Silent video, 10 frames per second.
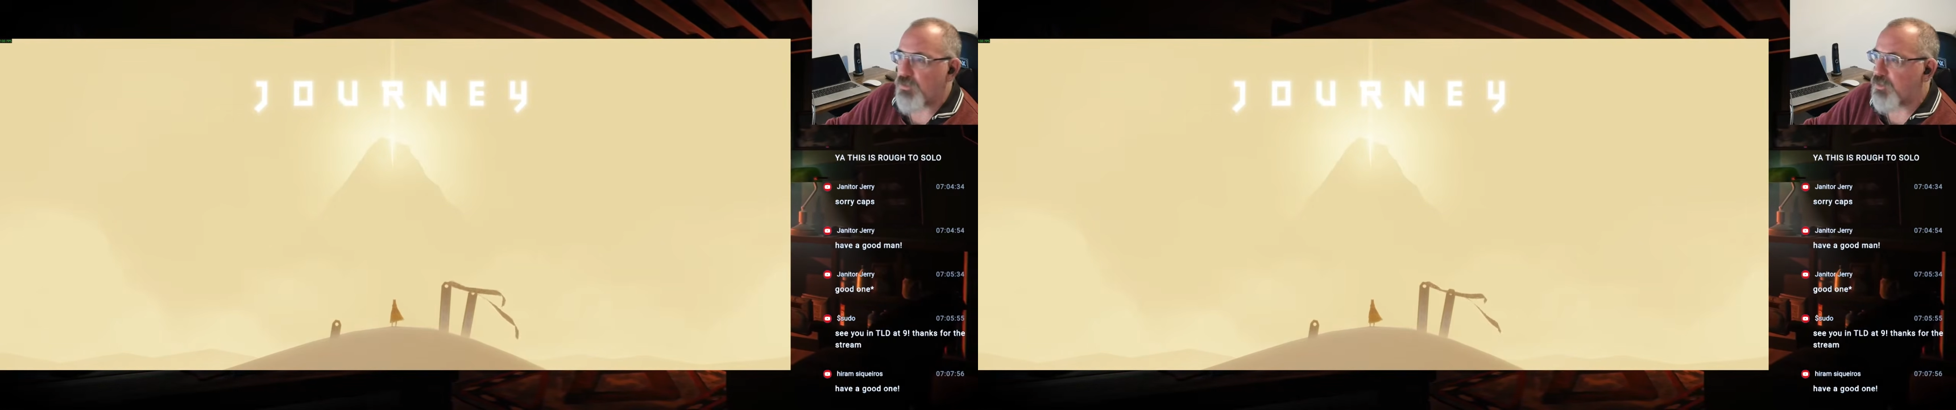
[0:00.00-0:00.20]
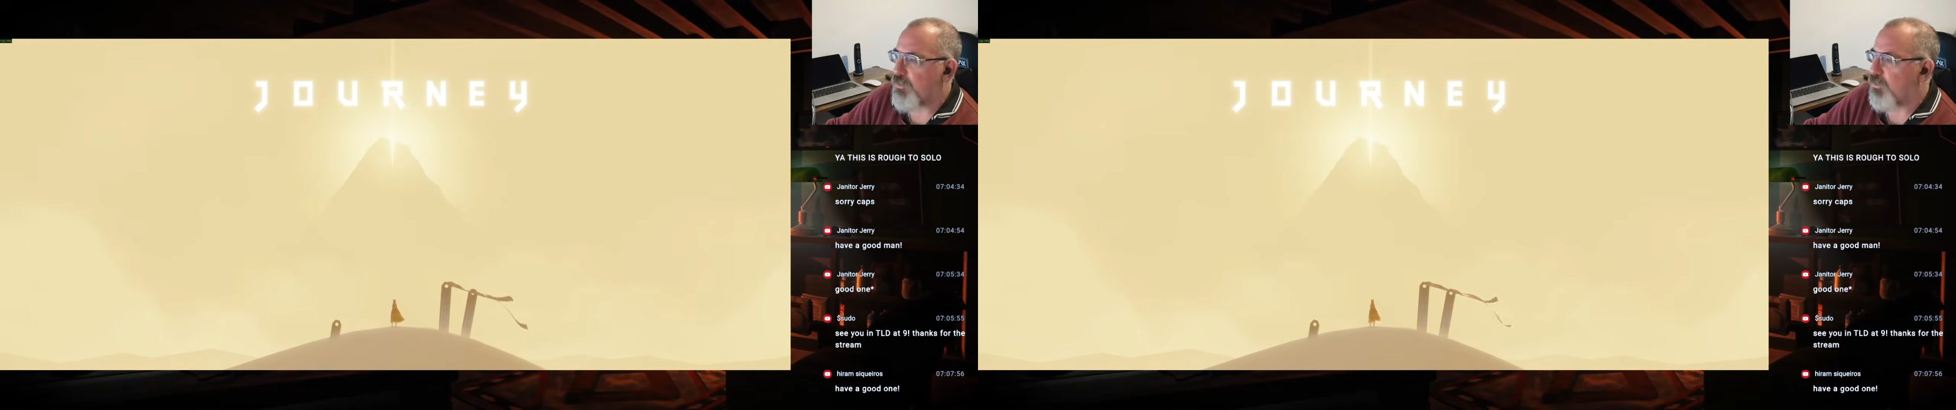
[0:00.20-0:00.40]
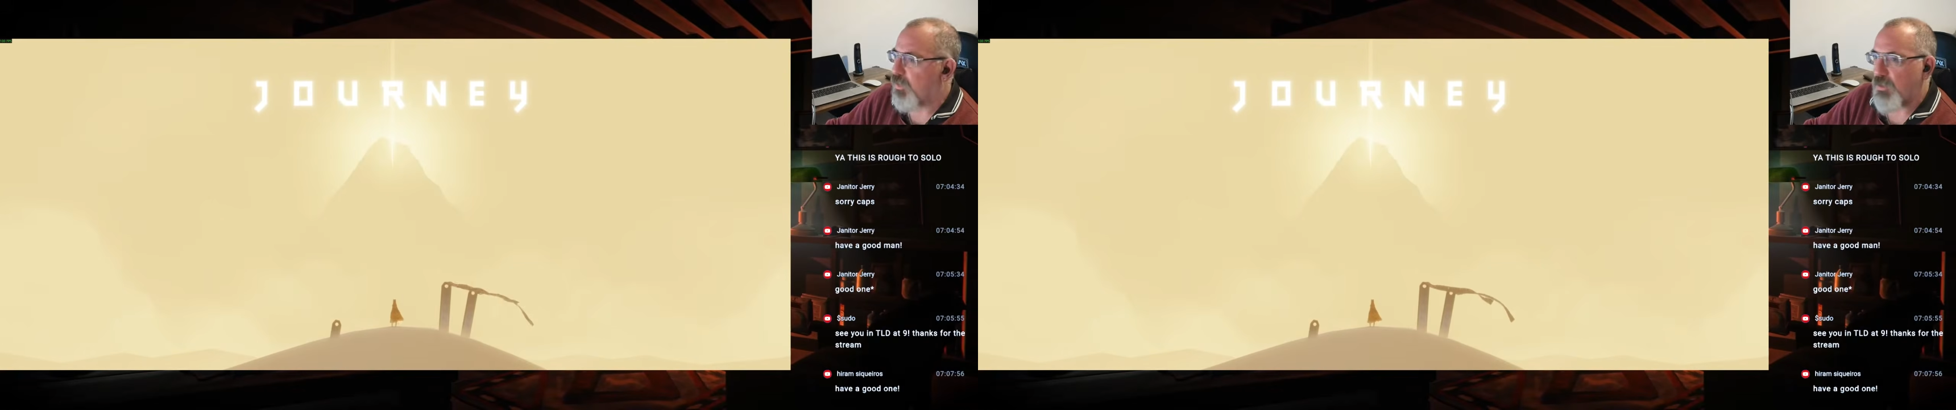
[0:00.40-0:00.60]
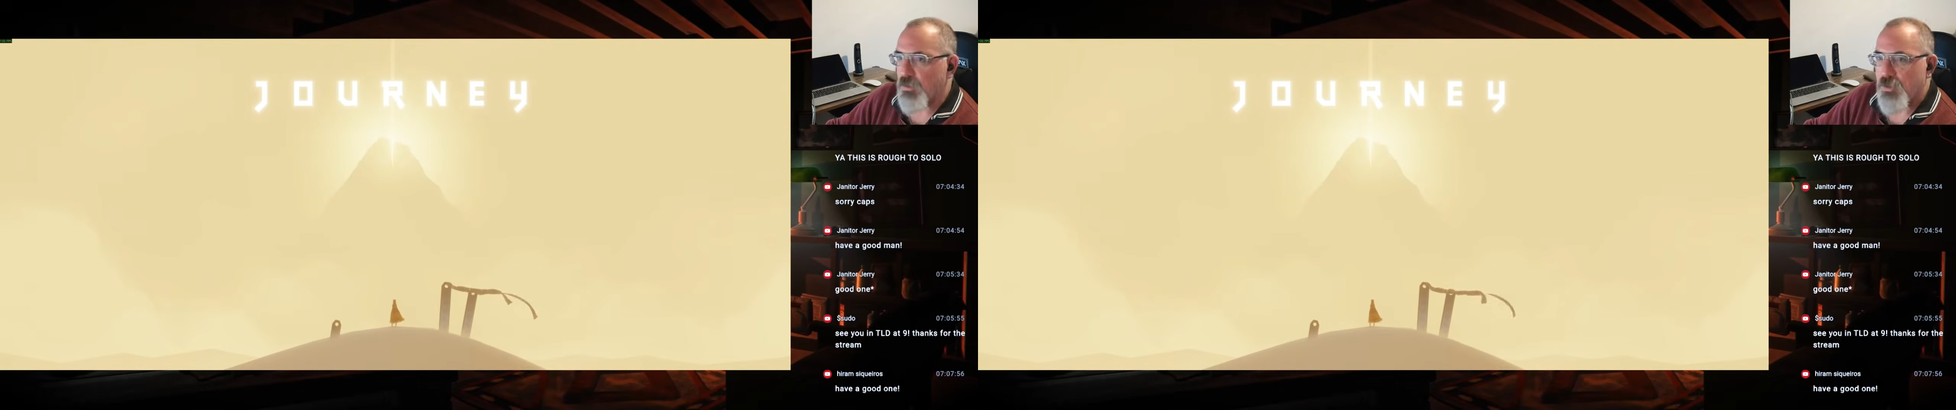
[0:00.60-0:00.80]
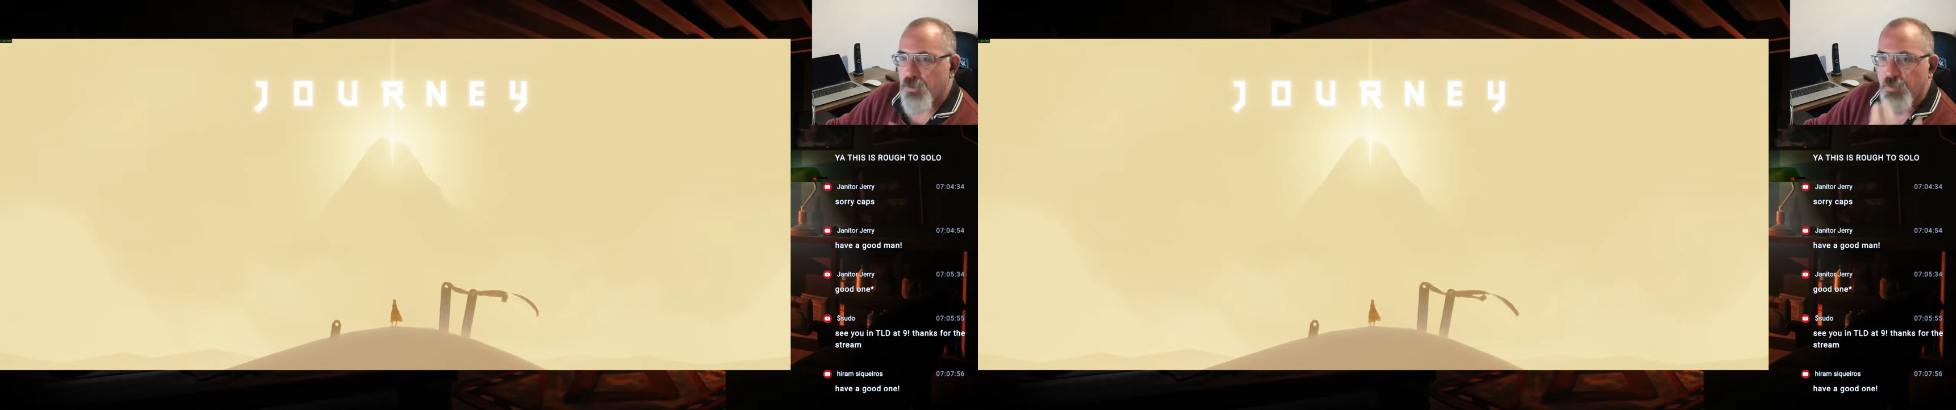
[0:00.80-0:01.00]
so it
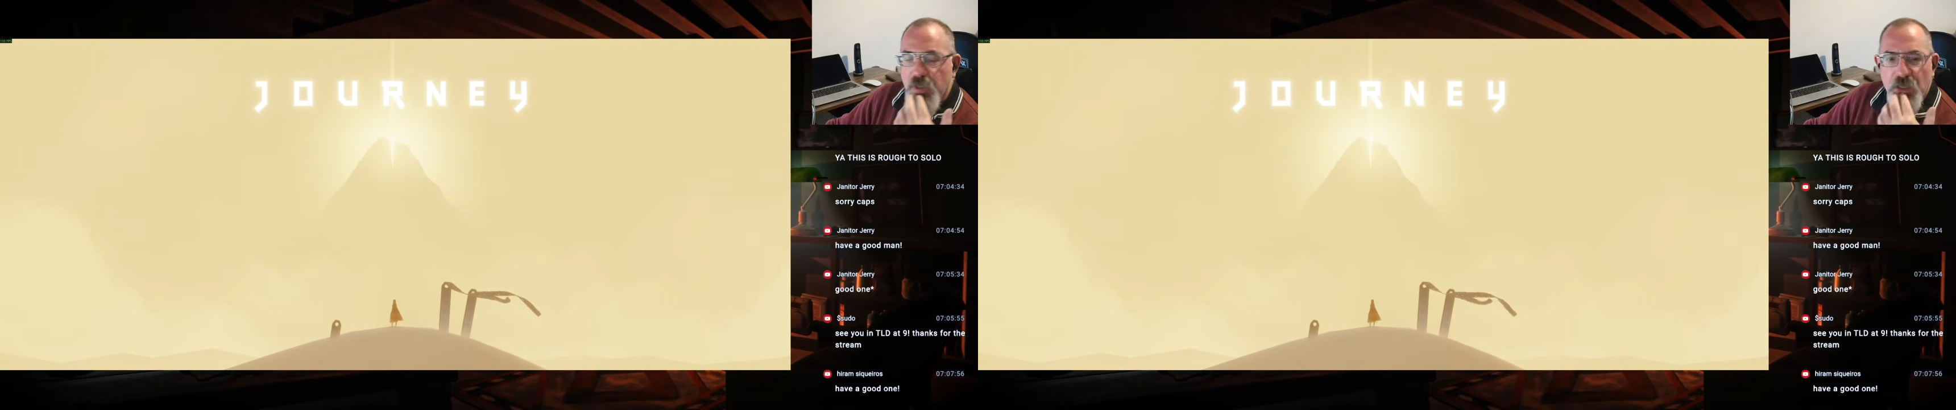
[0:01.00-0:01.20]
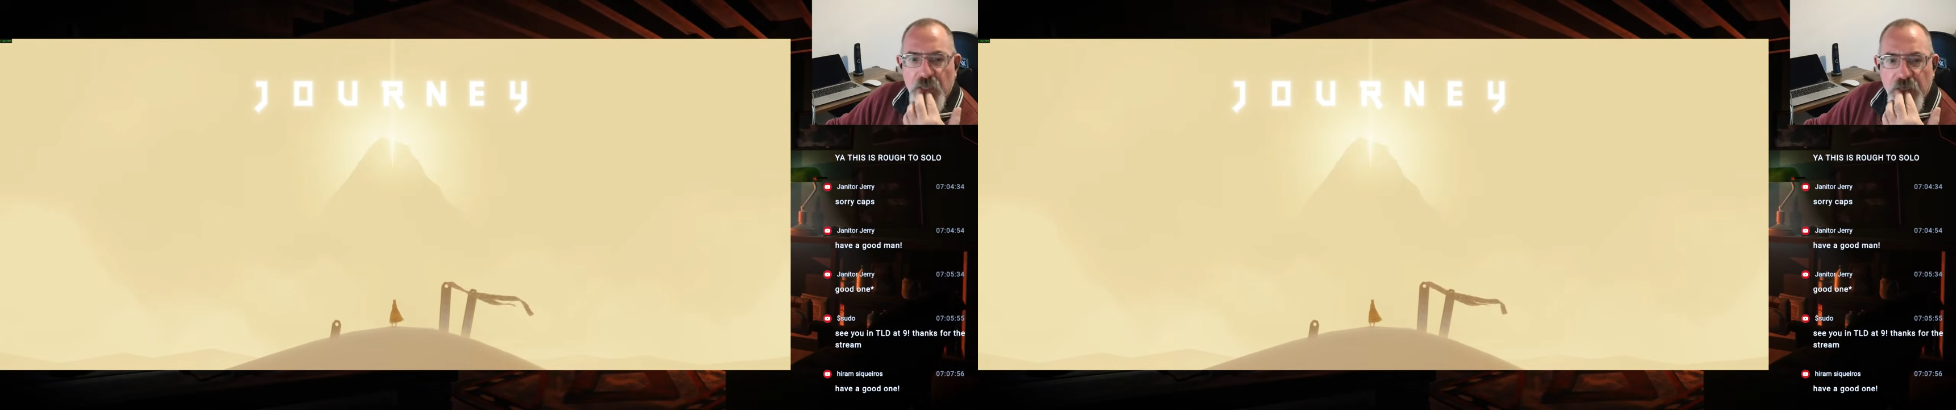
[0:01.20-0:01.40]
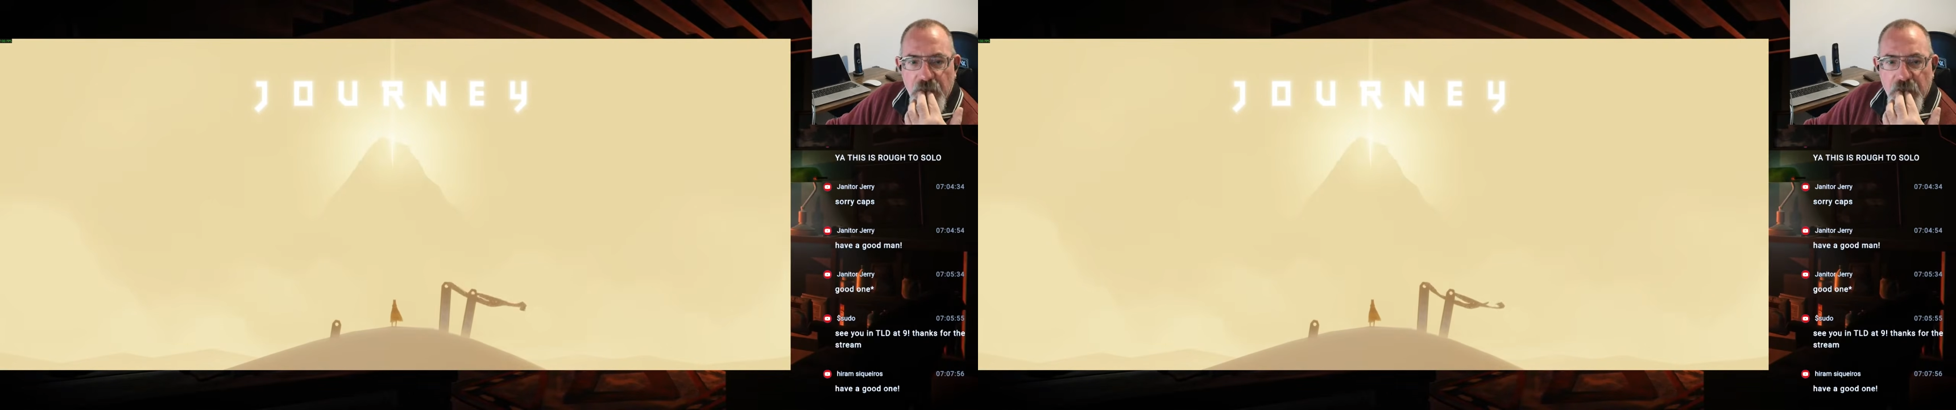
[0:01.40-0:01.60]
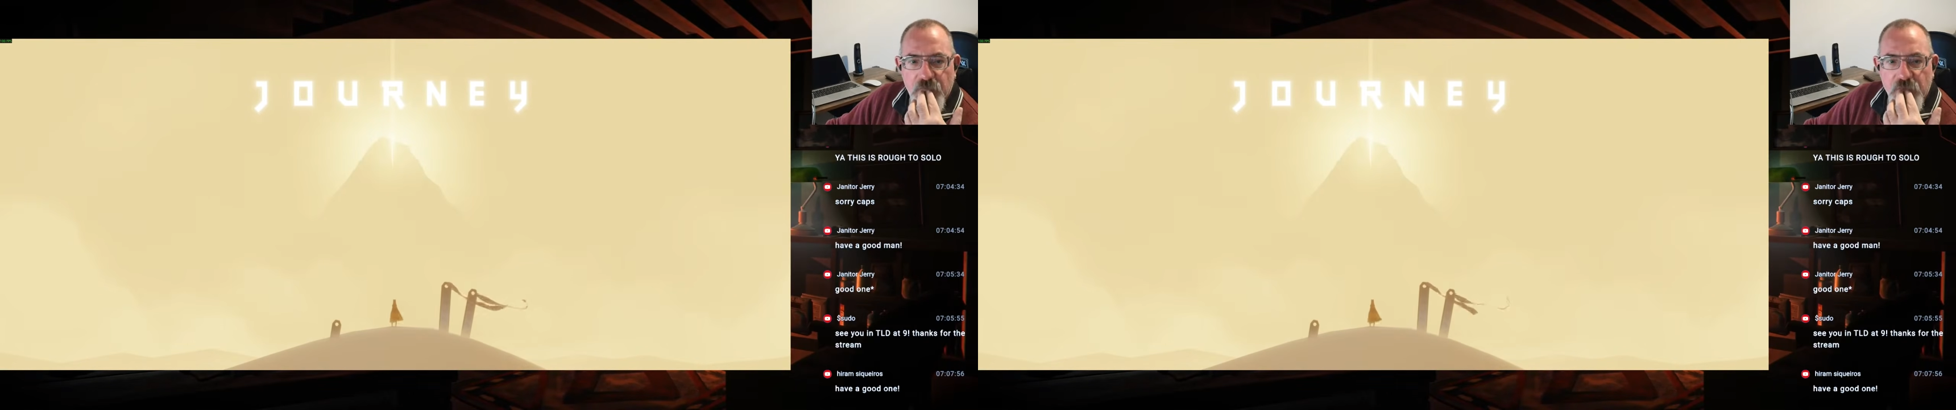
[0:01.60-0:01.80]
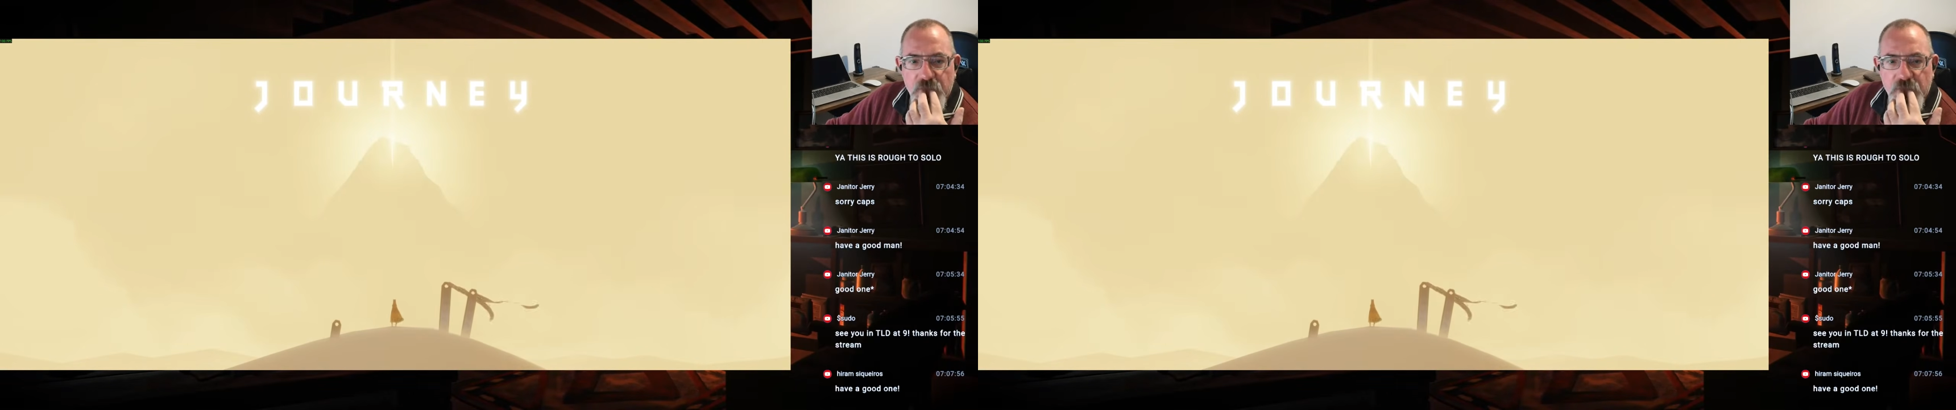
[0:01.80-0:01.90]
looks to me like I haven't